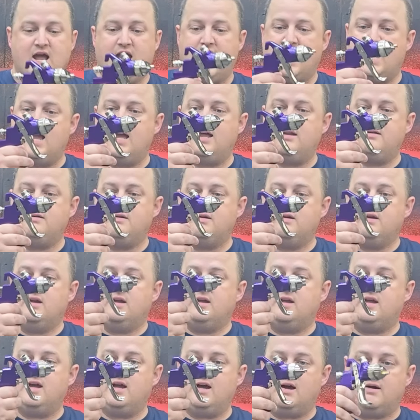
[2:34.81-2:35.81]
And
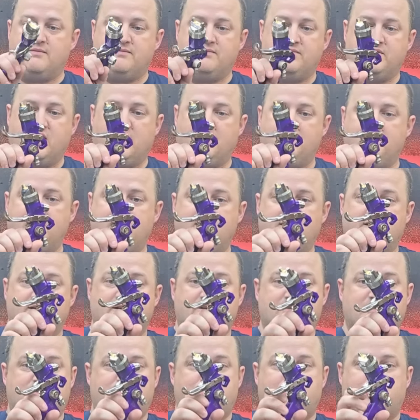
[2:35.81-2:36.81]
yeah,
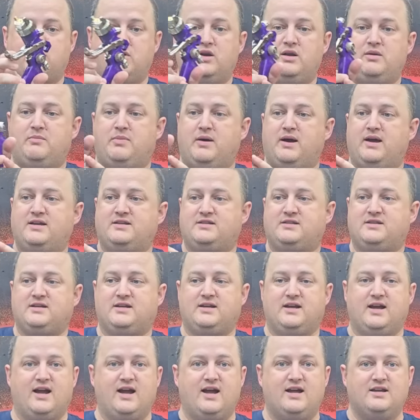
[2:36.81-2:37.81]
it's pretty
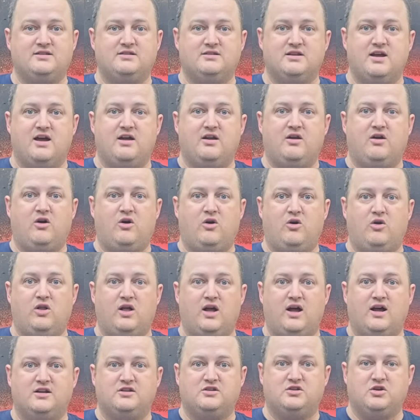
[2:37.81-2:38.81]
basic, guys, not a whole
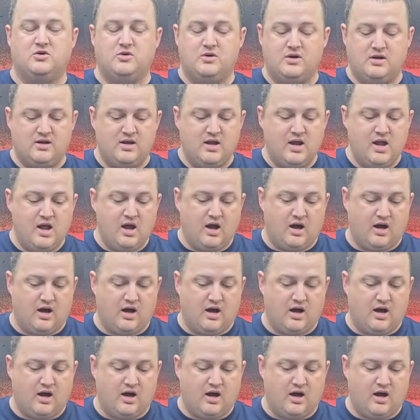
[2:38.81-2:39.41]
lot to it.